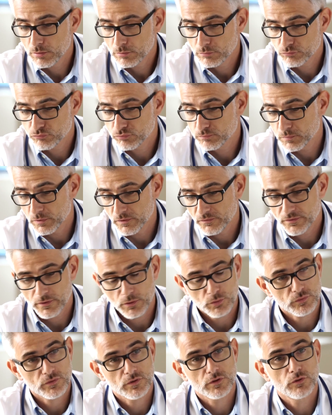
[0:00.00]
we're always
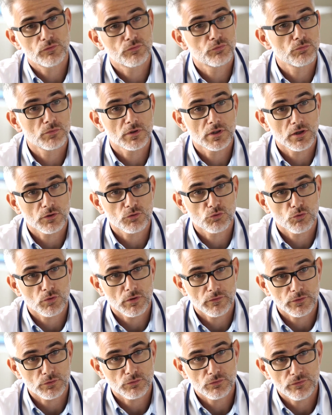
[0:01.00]
pursuing the same
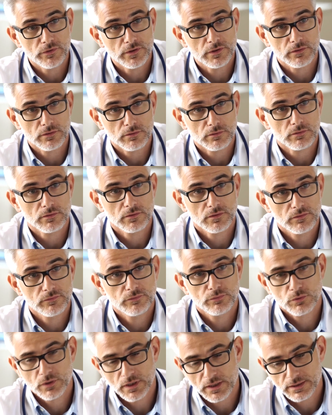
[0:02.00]
goal
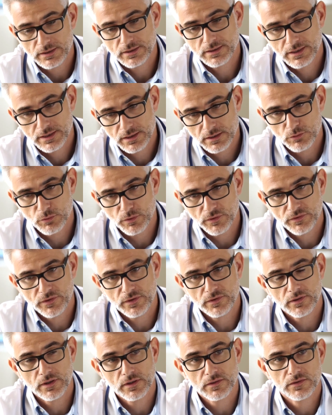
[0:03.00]
individualizing
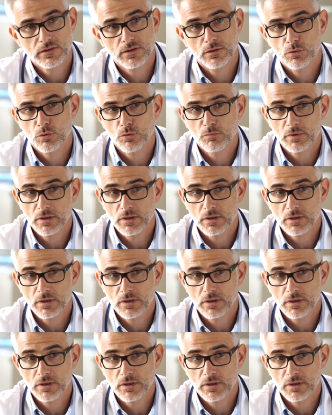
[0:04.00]
treatment